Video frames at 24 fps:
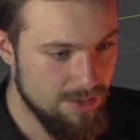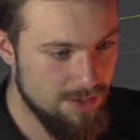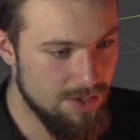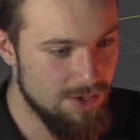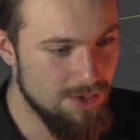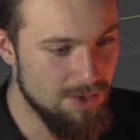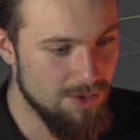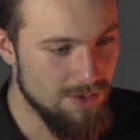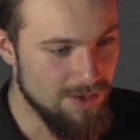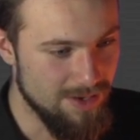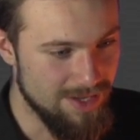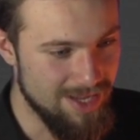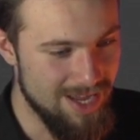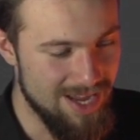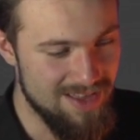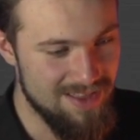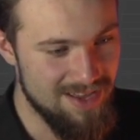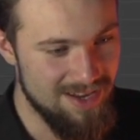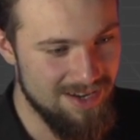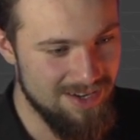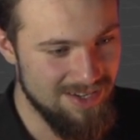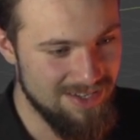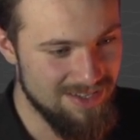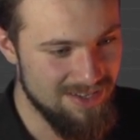Cool. Yeah,
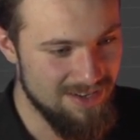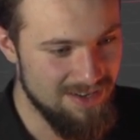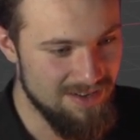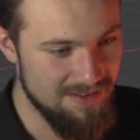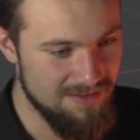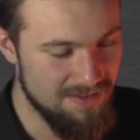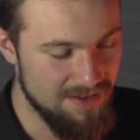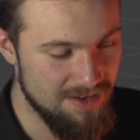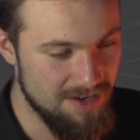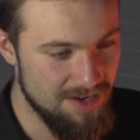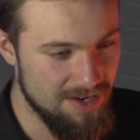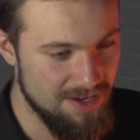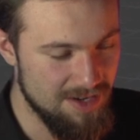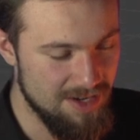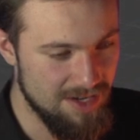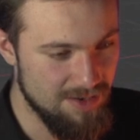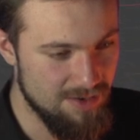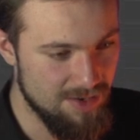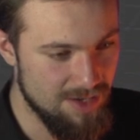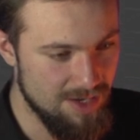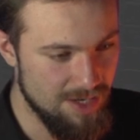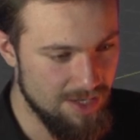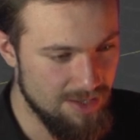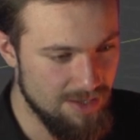that looks a lot funnier. I
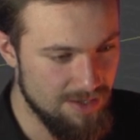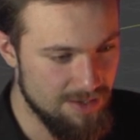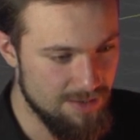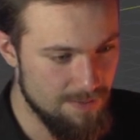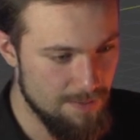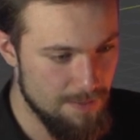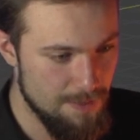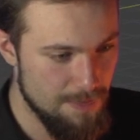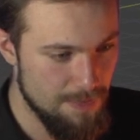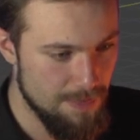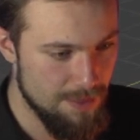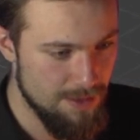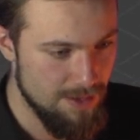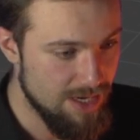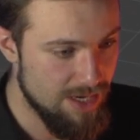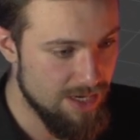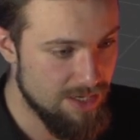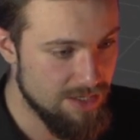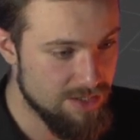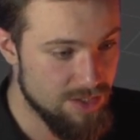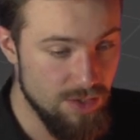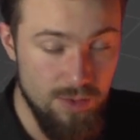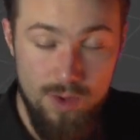quite like that.